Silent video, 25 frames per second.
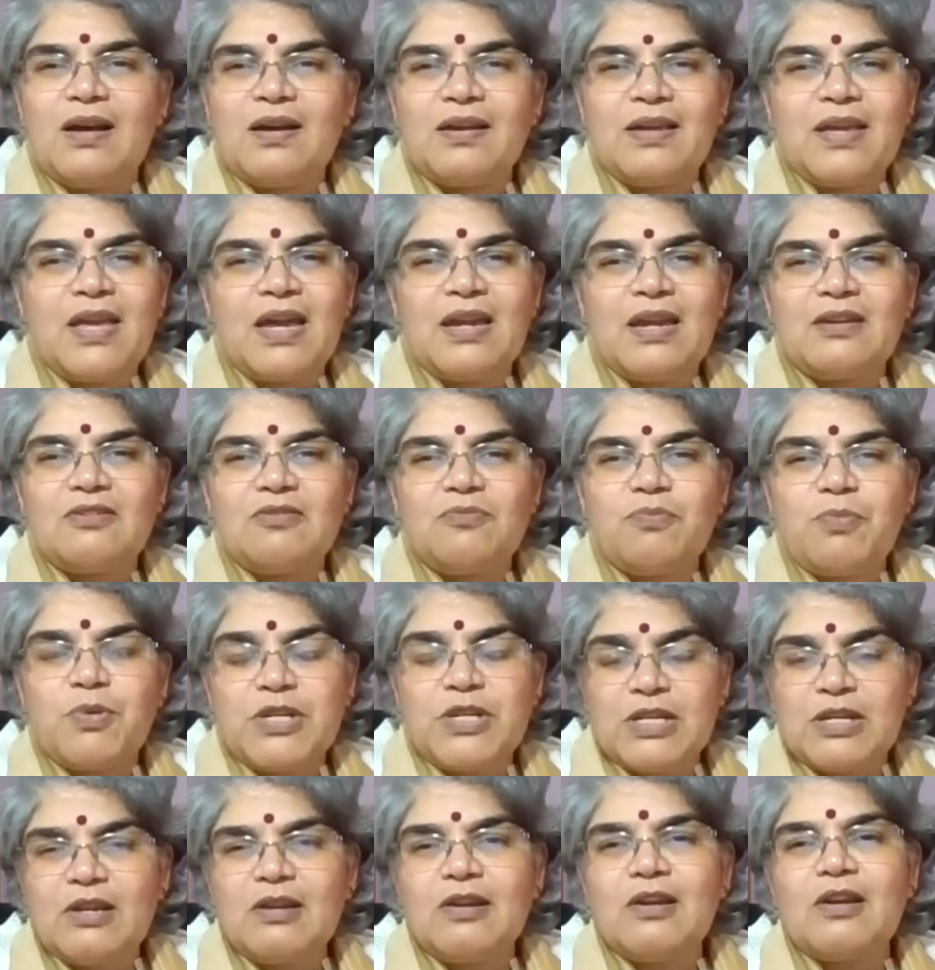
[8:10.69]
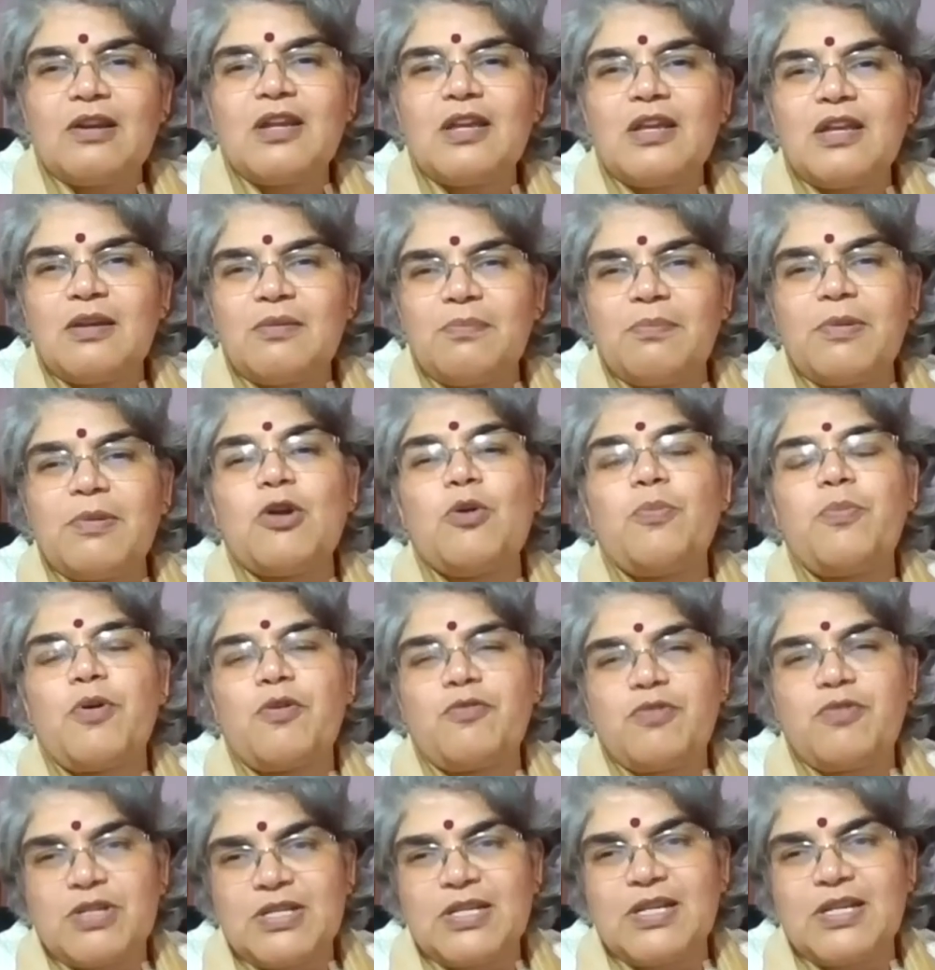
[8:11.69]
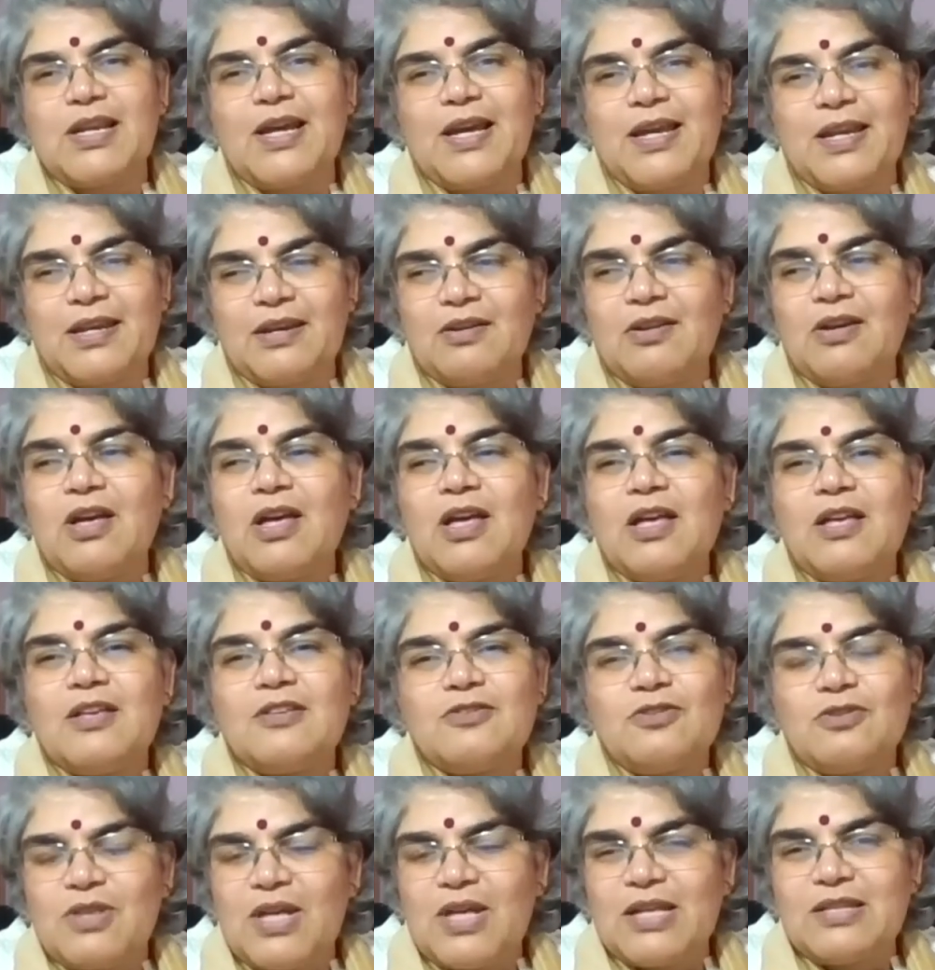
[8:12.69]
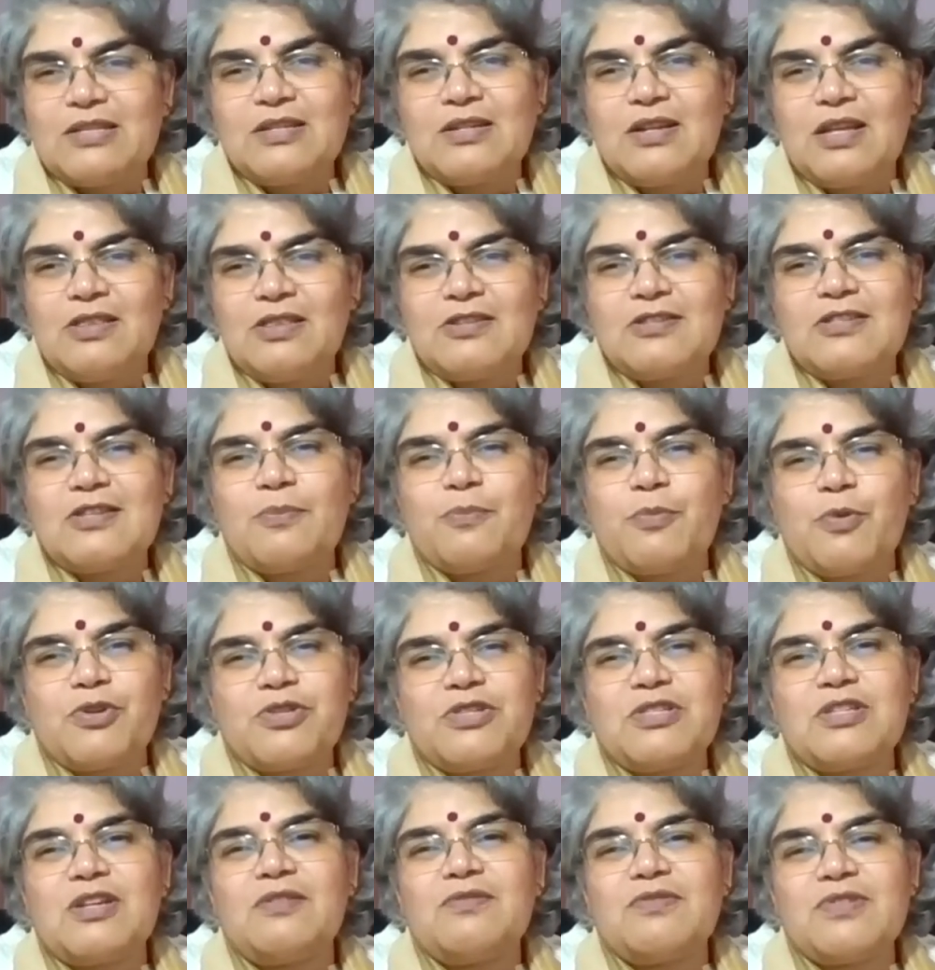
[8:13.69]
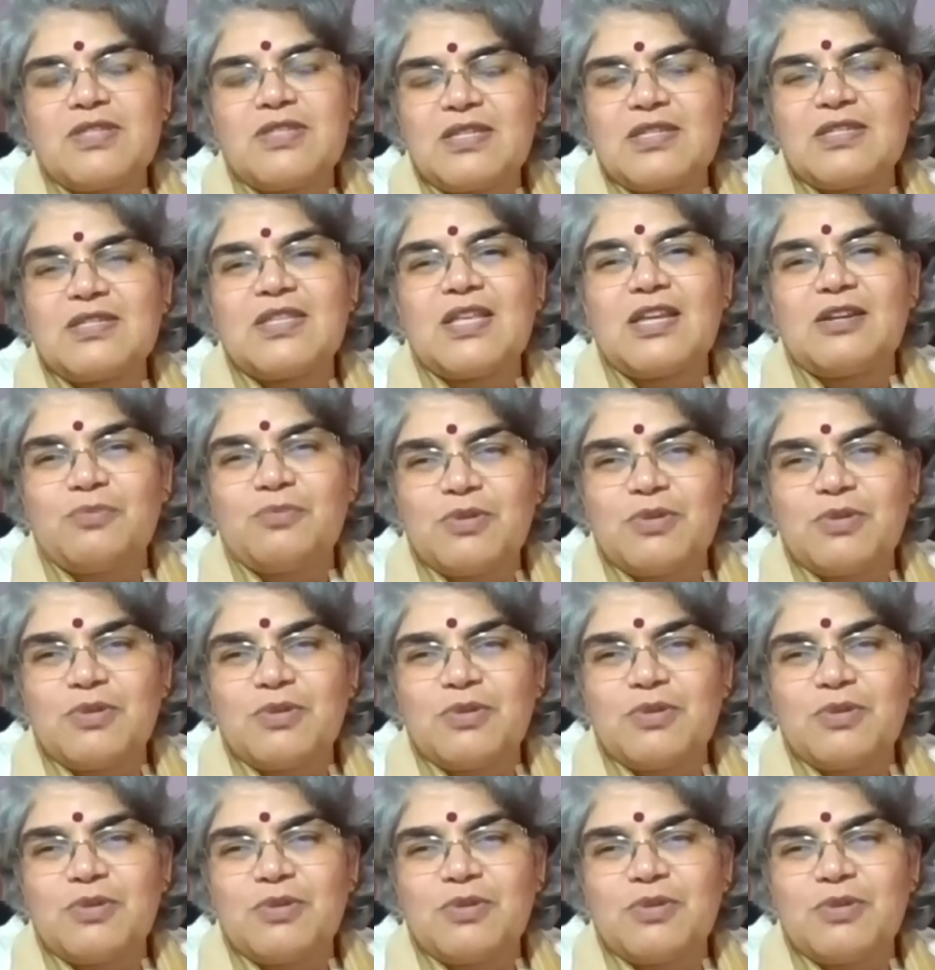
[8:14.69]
get particularly below poverty line? So that's another support services that we